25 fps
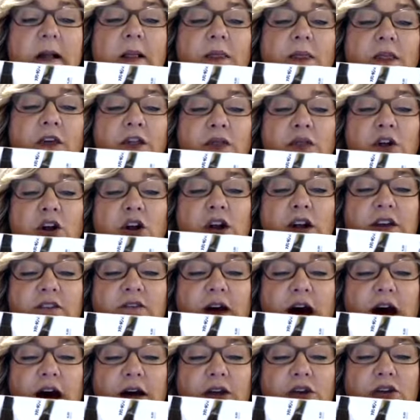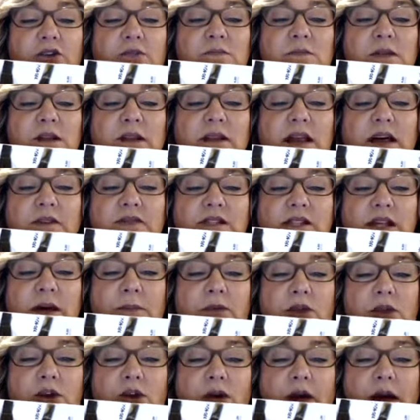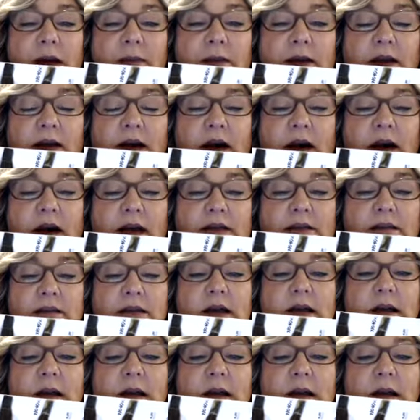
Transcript: The 30 volume left some of the gray behind.